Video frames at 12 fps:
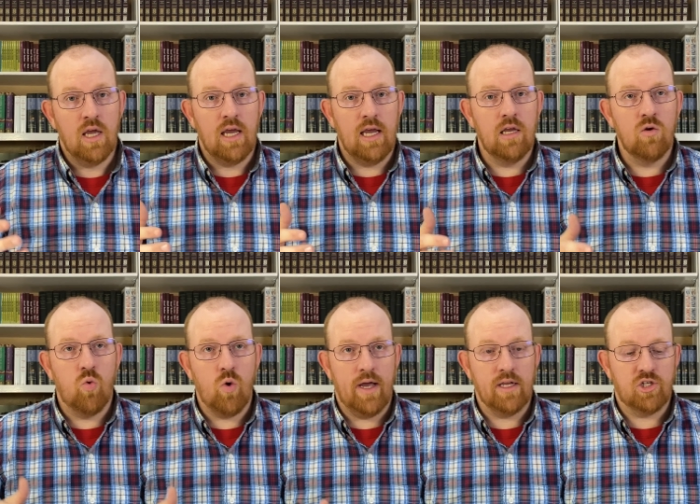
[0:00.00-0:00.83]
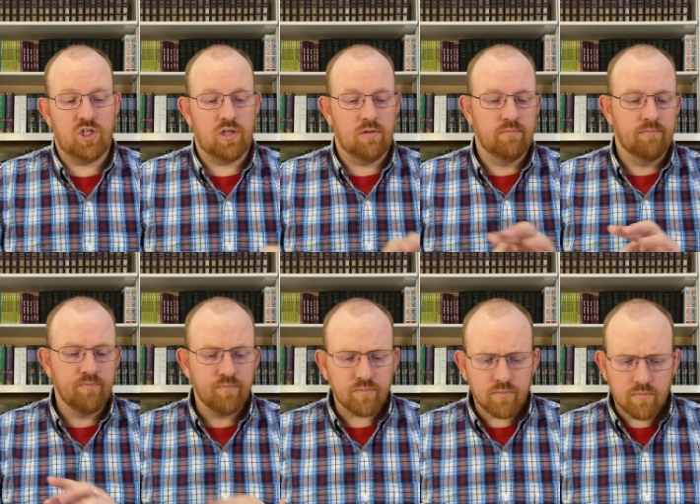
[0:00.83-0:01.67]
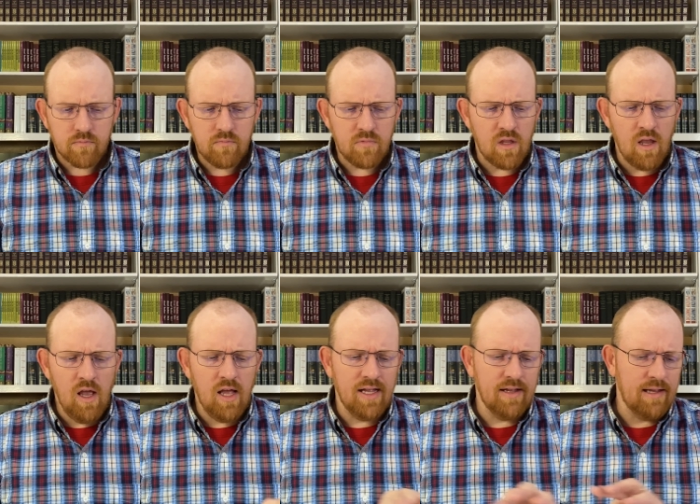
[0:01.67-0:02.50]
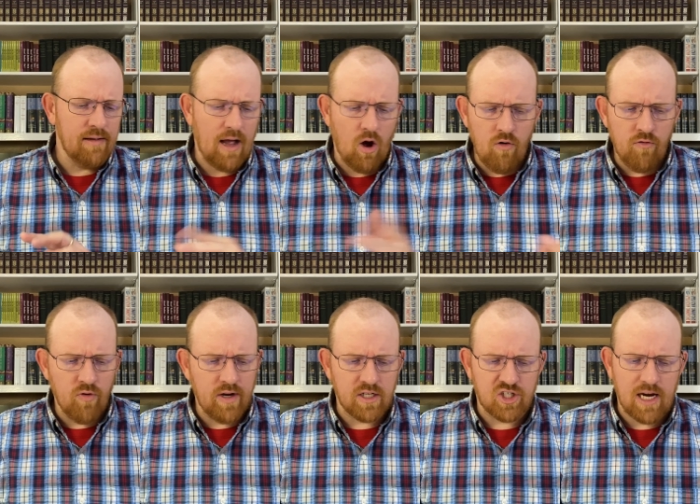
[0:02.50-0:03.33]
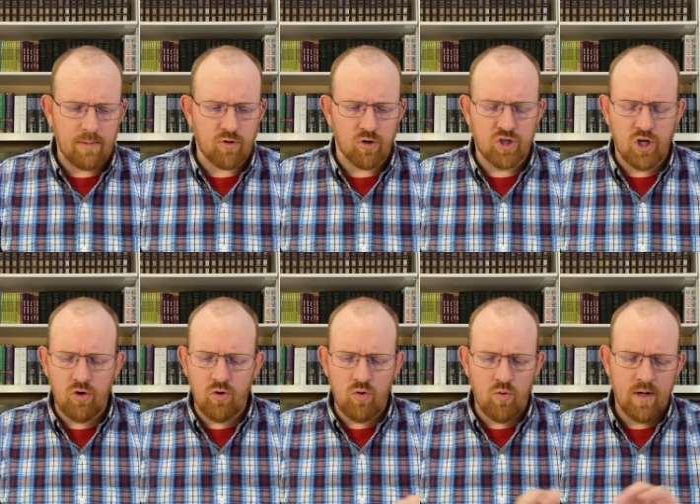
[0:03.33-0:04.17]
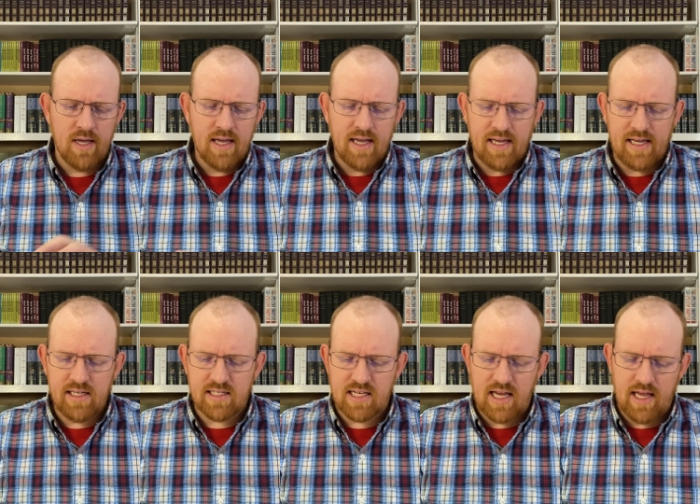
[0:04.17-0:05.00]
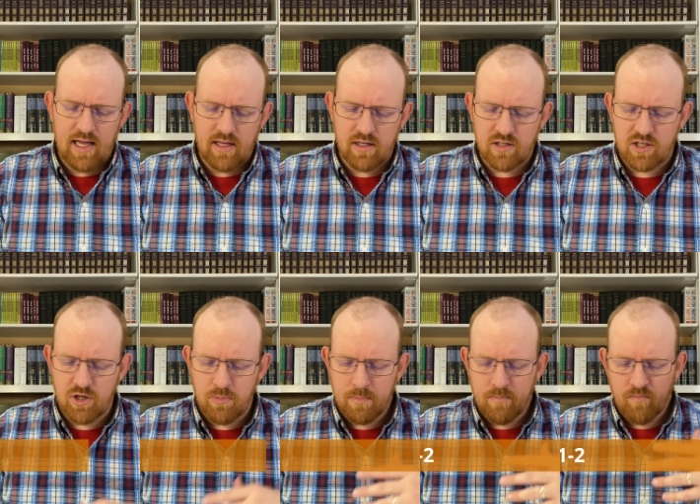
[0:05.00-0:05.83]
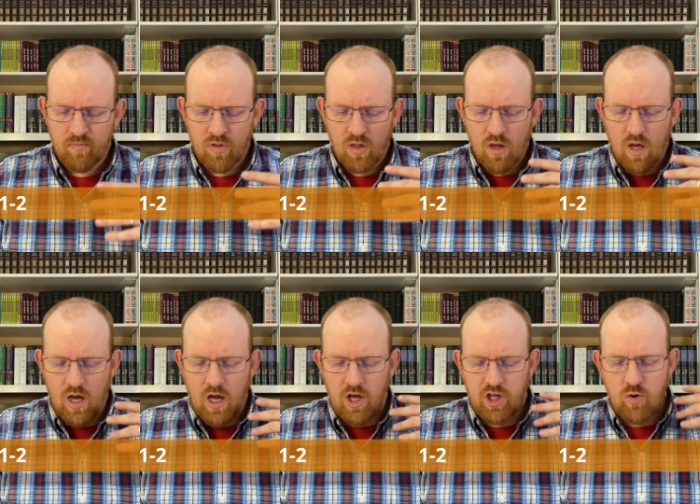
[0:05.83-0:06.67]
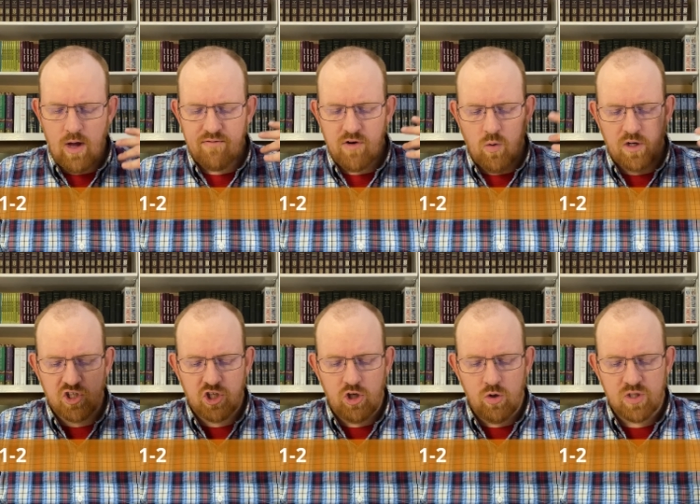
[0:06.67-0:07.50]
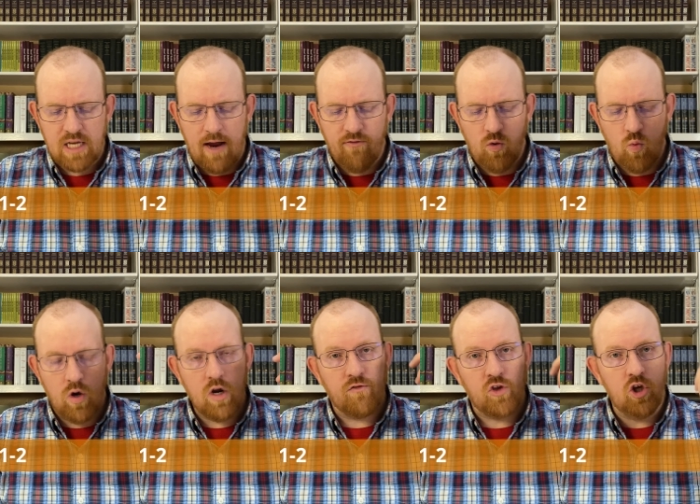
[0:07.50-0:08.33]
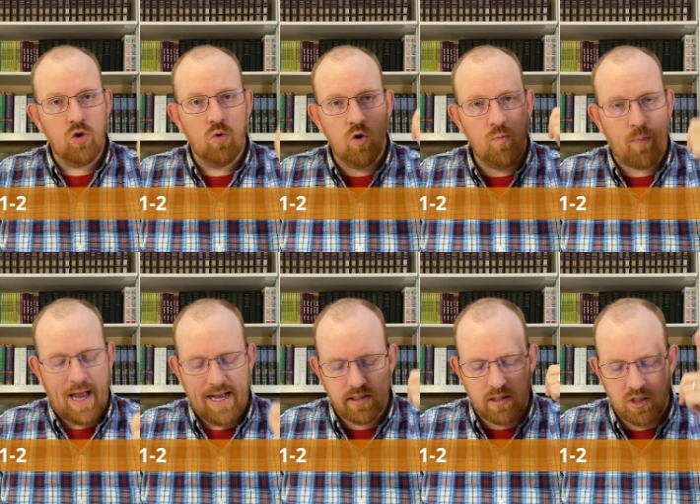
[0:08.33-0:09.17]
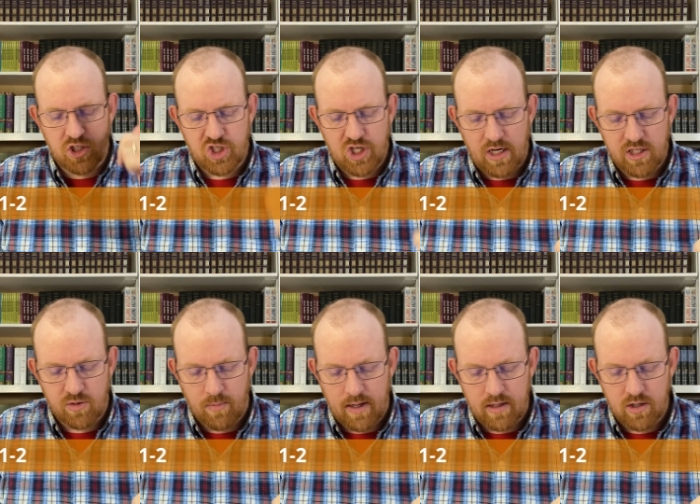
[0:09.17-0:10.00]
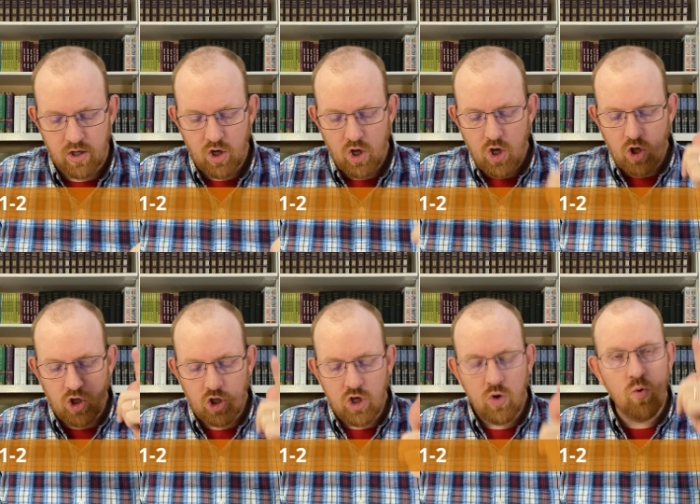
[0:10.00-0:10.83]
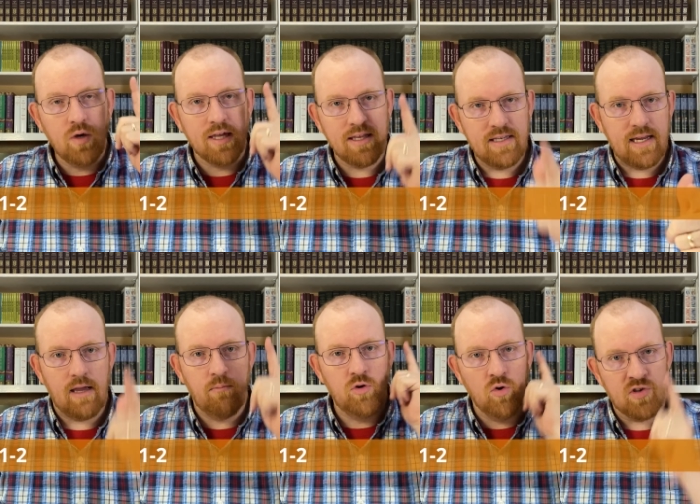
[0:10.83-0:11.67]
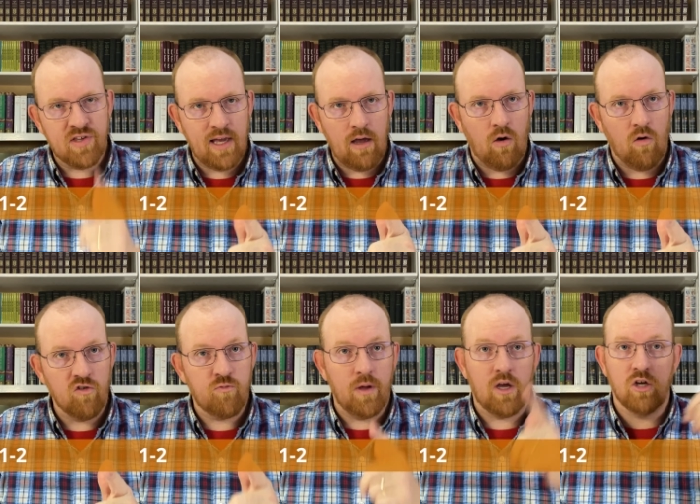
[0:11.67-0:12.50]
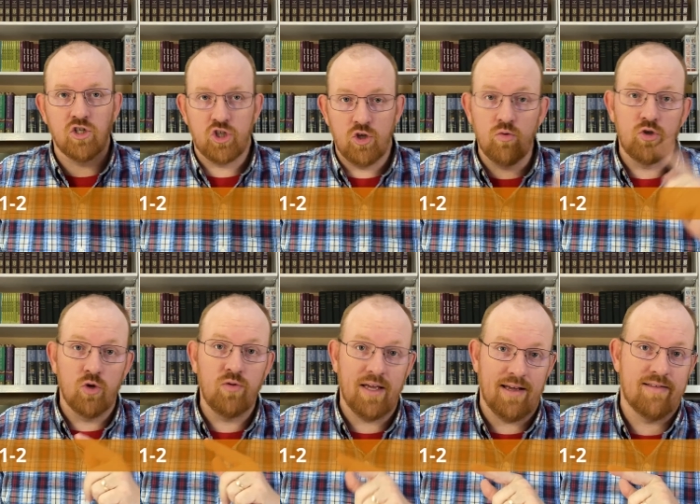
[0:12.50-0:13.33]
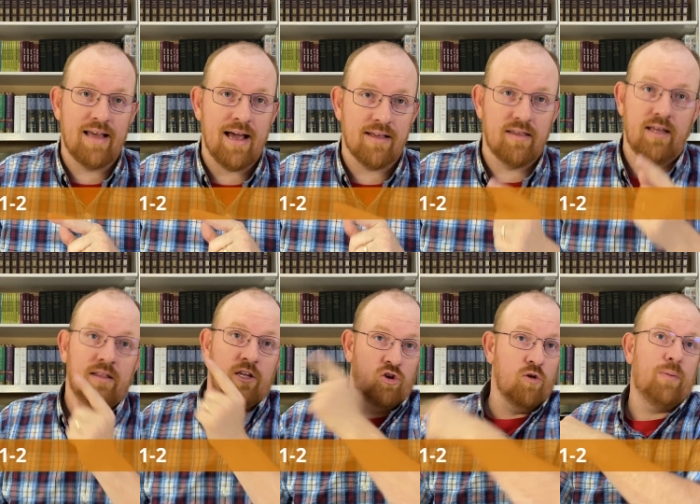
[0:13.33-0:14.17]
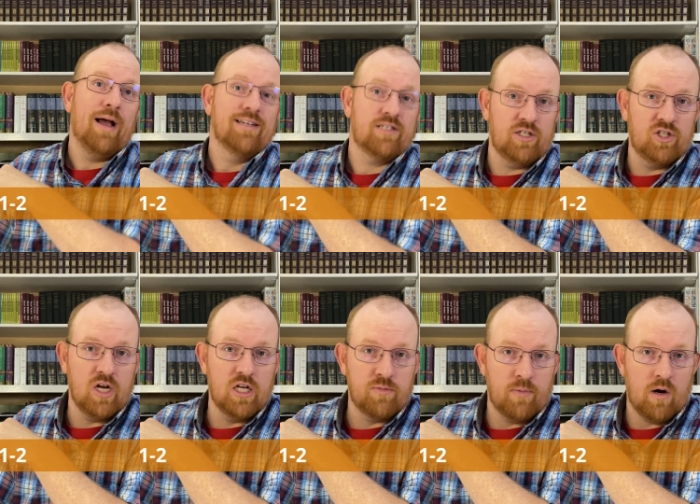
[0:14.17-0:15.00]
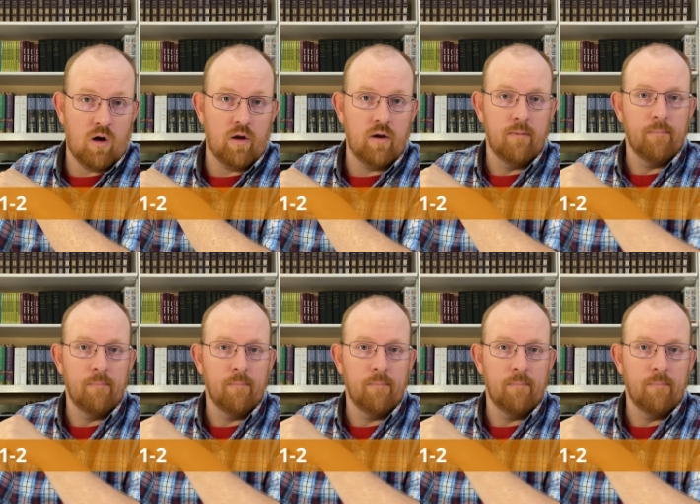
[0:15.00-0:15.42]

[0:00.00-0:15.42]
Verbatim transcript: in which, uh, over in chapter 2, he says, uh, You have no excuse, every one of you who passes judgment. You condemn yourselves because you do the exact thing that you're passing judgment on.